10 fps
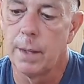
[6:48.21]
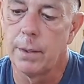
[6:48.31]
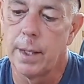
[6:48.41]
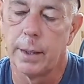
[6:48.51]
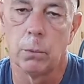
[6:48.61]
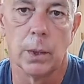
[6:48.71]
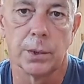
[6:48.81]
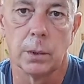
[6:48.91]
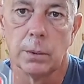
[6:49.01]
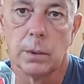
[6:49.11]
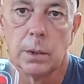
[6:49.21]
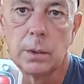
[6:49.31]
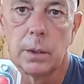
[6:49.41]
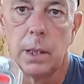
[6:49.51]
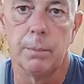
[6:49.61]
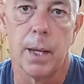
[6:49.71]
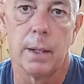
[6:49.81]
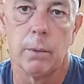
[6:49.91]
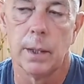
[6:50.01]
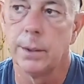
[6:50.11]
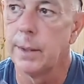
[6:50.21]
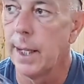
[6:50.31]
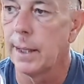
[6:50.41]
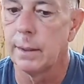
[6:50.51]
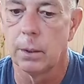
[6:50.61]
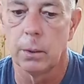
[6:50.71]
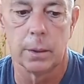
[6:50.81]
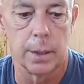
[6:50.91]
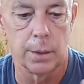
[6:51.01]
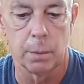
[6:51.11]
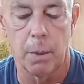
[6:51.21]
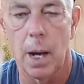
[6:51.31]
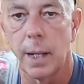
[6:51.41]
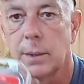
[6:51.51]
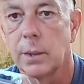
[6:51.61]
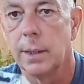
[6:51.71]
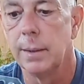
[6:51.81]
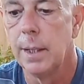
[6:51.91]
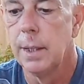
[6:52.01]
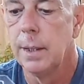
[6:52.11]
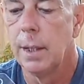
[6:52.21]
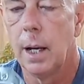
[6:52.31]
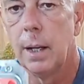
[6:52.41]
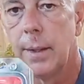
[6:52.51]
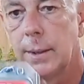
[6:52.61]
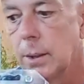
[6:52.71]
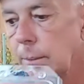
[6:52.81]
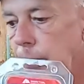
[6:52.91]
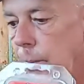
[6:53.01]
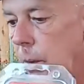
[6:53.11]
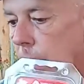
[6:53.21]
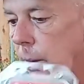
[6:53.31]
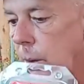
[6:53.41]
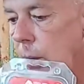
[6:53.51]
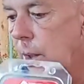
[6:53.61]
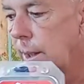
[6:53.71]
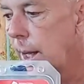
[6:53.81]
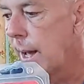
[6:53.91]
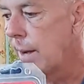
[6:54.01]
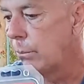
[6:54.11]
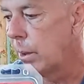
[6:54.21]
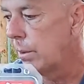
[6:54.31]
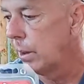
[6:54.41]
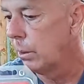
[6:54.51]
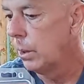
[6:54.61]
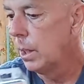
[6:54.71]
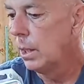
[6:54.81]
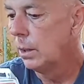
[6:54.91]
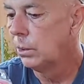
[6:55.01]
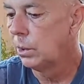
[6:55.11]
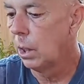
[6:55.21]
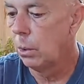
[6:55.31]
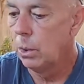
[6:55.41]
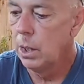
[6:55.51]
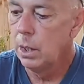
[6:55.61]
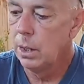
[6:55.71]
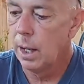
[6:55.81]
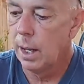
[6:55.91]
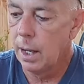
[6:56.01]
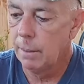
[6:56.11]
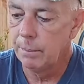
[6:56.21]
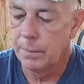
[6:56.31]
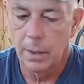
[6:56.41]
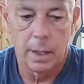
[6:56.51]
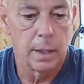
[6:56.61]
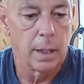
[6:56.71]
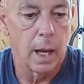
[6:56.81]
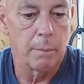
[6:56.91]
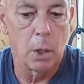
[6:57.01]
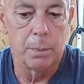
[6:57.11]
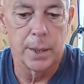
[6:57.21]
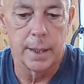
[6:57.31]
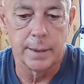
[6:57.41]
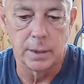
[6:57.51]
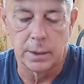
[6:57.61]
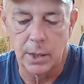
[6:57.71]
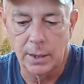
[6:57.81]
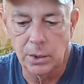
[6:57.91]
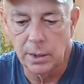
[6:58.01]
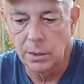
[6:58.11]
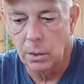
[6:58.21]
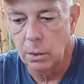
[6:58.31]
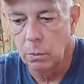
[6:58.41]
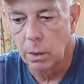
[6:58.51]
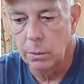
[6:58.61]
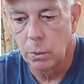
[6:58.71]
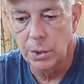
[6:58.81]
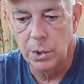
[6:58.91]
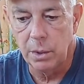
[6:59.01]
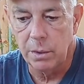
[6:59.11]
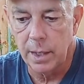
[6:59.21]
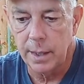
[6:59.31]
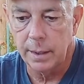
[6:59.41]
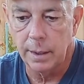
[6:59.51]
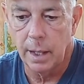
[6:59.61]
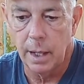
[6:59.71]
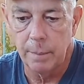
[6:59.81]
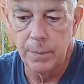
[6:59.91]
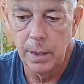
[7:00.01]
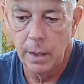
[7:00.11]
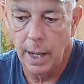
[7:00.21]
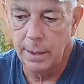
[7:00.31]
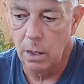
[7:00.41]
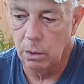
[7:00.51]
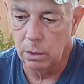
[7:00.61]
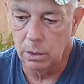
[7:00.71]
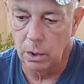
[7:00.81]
athletic whistle. Just keep that around your neck or in your box, and uh, that's a, a, good thing to have with you. So um, I'm open to any suggestions on, what you think. I know